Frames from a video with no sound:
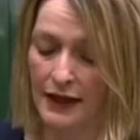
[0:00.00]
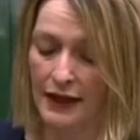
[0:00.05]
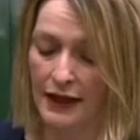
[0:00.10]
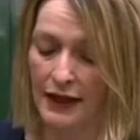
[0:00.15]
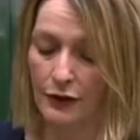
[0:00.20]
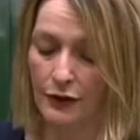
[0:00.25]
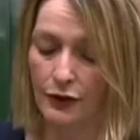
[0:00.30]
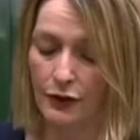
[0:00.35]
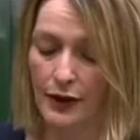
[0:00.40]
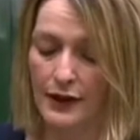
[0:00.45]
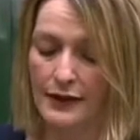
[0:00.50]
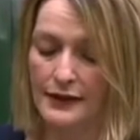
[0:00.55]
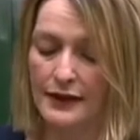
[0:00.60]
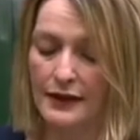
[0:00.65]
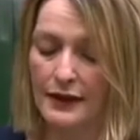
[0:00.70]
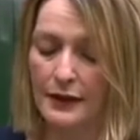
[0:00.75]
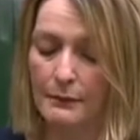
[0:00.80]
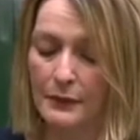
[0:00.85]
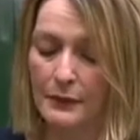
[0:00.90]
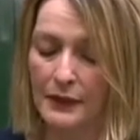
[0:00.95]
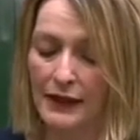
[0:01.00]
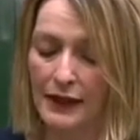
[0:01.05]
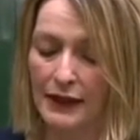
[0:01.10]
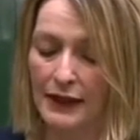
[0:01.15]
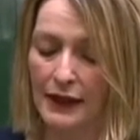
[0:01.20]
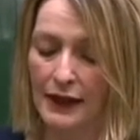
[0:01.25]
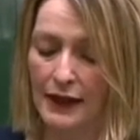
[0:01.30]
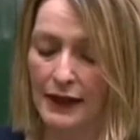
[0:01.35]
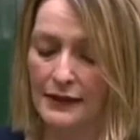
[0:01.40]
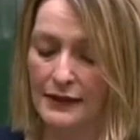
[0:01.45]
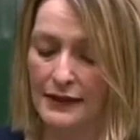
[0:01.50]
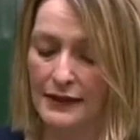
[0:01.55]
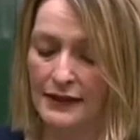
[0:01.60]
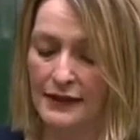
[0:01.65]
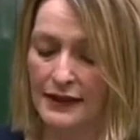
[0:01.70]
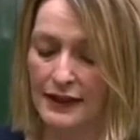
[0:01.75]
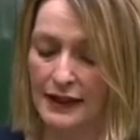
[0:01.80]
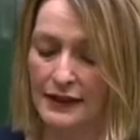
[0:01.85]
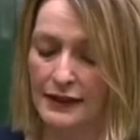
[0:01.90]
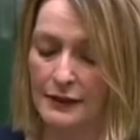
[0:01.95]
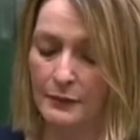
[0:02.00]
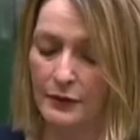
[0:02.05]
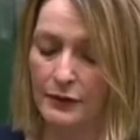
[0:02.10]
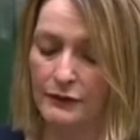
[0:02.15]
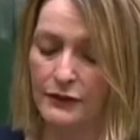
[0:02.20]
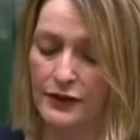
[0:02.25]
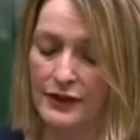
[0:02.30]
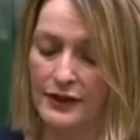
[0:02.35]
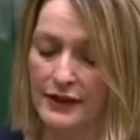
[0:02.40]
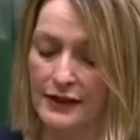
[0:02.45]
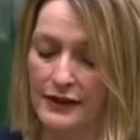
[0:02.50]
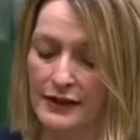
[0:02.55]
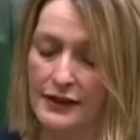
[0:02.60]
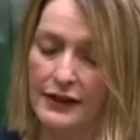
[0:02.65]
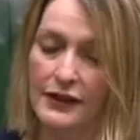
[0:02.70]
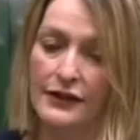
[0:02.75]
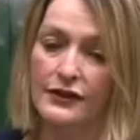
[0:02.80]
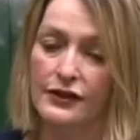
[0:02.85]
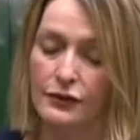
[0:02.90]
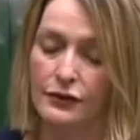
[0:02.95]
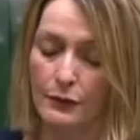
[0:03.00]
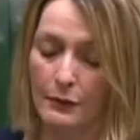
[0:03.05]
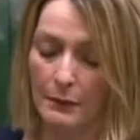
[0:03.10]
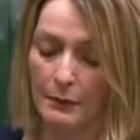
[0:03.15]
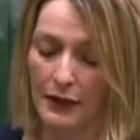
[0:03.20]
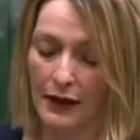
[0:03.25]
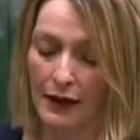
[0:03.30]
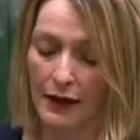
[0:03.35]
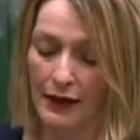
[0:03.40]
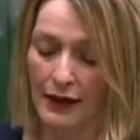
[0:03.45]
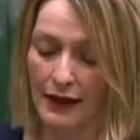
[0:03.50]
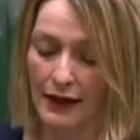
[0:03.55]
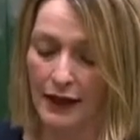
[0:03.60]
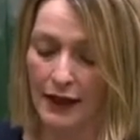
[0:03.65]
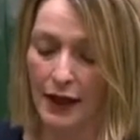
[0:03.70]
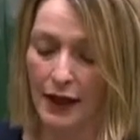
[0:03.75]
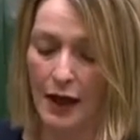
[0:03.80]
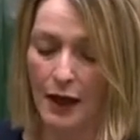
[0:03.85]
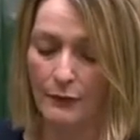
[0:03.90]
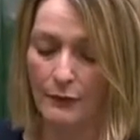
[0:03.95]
It creates a completely understandable resistance to applying,